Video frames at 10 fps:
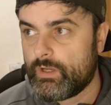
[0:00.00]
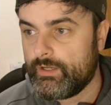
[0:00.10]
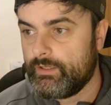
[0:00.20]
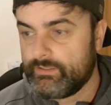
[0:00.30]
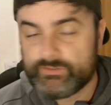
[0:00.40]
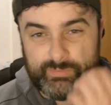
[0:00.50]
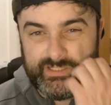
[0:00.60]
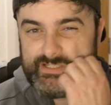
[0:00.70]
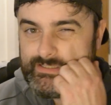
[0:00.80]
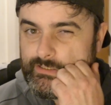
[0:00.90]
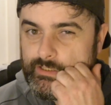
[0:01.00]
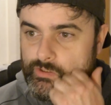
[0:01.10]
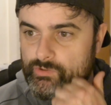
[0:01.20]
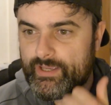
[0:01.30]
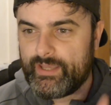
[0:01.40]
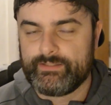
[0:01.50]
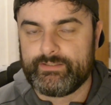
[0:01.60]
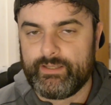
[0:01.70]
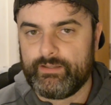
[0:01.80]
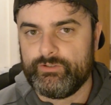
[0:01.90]
It's pretty easy to edit
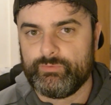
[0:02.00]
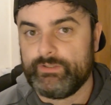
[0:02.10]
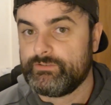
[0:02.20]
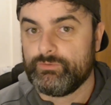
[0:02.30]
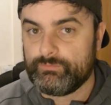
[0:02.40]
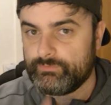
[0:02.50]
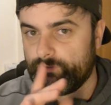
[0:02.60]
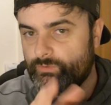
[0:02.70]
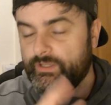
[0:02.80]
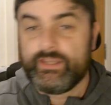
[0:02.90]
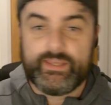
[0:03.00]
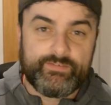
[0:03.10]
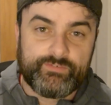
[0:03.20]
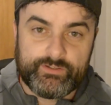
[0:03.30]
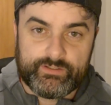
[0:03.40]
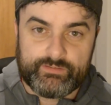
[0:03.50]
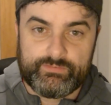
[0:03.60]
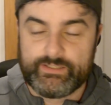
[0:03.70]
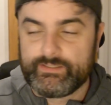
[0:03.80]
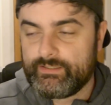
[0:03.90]
together as well. So if you
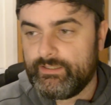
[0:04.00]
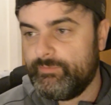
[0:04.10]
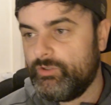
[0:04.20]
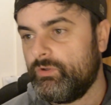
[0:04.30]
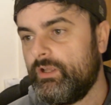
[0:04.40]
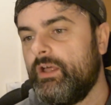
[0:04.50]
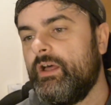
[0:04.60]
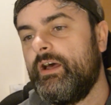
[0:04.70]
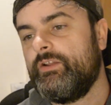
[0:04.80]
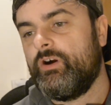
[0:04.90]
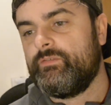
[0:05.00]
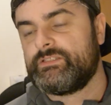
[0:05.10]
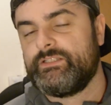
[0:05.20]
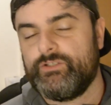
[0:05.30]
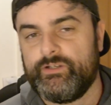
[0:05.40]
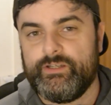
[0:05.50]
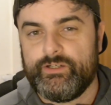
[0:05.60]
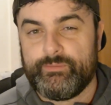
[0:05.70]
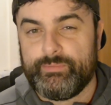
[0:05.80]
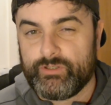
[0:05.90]
like that, let me know. And obviously you're
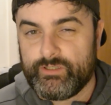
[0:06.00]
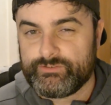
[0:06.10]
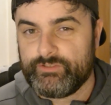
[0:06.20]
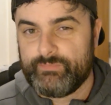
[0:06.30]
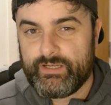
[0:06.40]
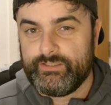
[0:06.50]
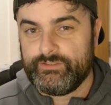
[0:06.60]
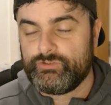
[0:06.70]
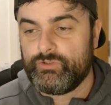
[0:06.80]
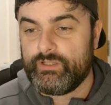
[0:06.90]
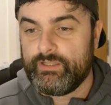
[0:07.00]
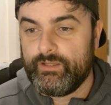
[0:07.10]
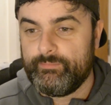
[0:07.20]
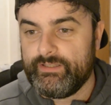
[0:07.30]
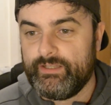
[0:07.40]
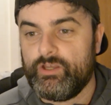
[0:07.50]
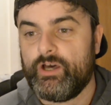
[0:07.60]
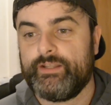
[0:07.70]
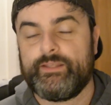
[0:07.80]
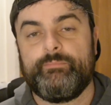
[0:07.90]
here because of my
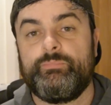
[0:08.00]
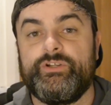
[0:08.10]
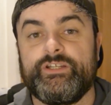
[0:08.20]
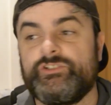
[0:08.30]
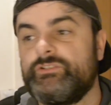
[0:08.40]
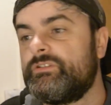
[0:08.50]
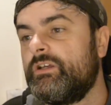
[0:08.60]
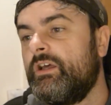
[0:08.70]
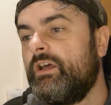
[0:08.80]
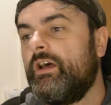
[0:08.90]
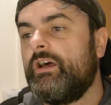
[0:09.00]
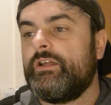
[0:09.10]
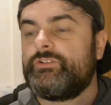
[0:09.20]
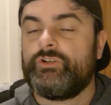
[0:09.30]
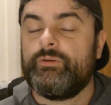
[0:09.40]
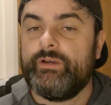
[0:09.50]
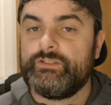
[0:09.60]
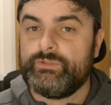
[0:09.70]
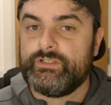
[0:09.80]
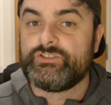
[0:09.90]
idiotic predictions. Sure, I might
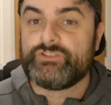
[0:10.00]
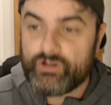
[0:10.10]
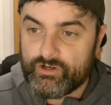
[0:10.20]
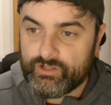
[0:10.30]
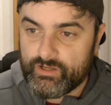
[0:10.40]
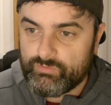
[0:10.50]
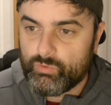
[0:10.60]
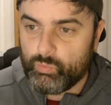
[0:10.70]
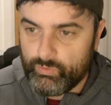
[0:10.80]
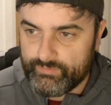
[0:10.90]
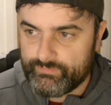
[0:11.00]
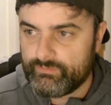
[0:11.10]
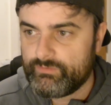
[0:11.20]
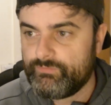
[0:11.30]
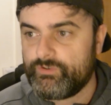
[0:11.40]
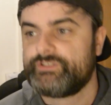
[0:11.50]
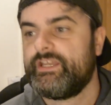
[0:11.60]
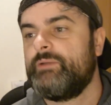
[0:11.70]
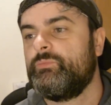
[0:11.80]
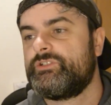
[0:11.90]
as well start off with the first
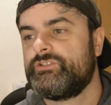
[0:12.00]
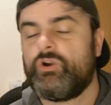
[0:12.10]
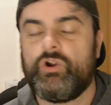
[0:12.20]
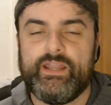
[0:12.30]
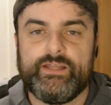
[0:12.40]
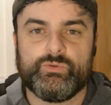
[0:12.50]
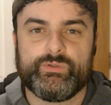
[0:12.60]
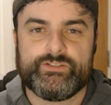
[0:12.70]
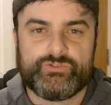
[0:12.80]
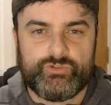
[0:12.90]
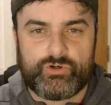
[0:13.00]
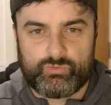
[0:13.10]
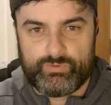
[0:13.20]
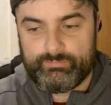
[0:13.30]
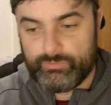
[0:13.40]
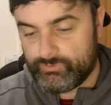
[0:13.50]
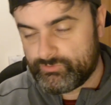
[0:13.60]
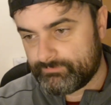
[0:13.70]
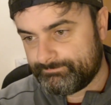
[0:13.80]
game, which is Orlando against New York Red Bulls.